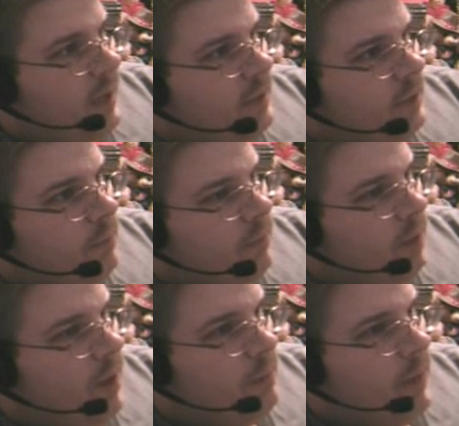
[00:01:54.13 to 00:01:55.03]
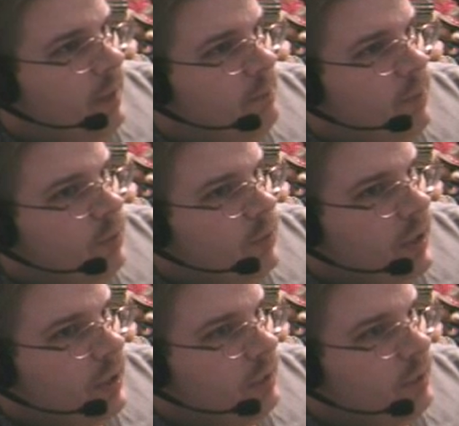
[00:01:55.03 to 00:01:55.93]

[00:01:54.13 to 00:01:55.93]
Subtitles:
at the top of that building,